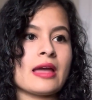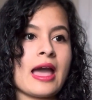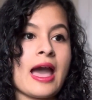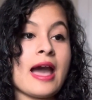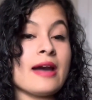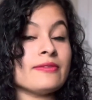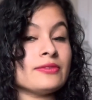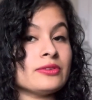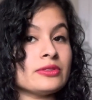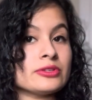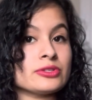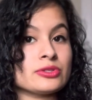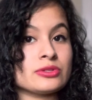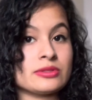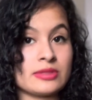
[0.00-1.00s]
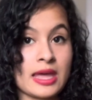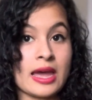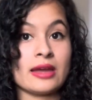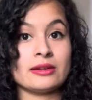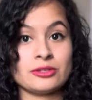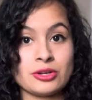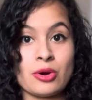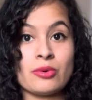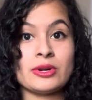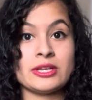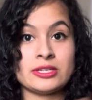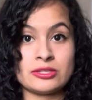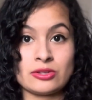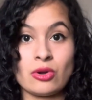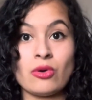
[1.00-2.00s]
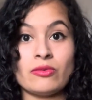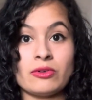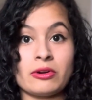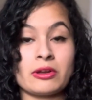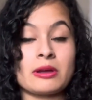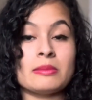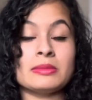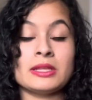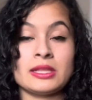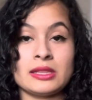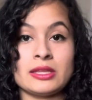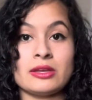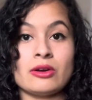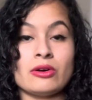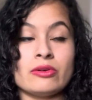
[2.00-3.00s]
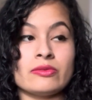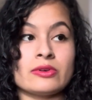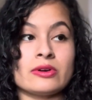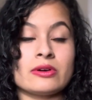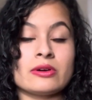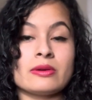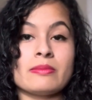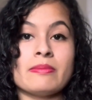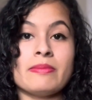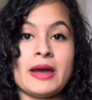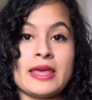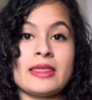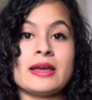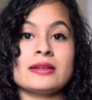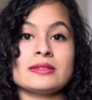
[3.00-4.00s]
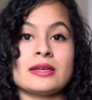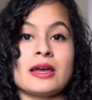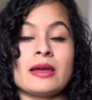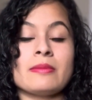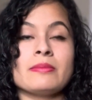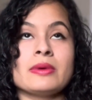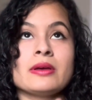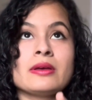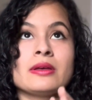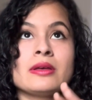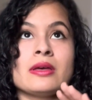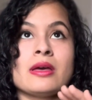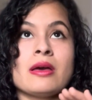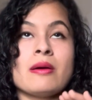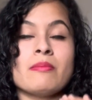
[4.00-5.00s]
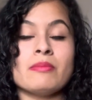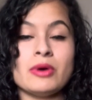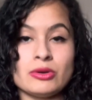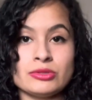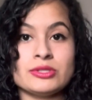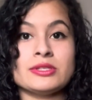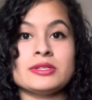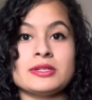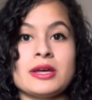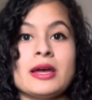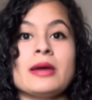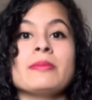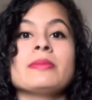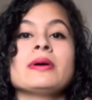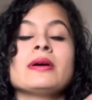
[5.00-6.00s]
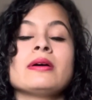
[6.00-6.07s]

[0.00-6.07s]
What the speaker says: after that Tony is over, completely over, by that time, most of the time,